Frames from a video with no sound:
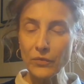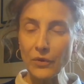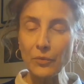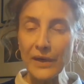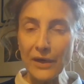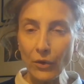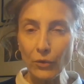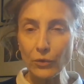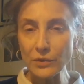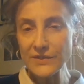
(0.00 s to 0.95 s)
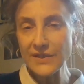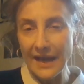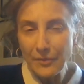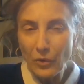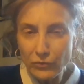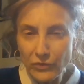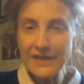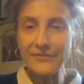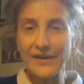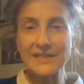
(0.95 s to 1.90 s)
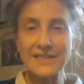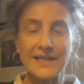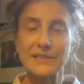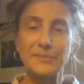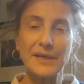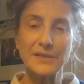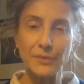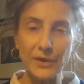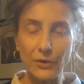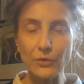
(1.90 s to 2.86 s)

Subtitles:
that we all say, what really fascinates me is we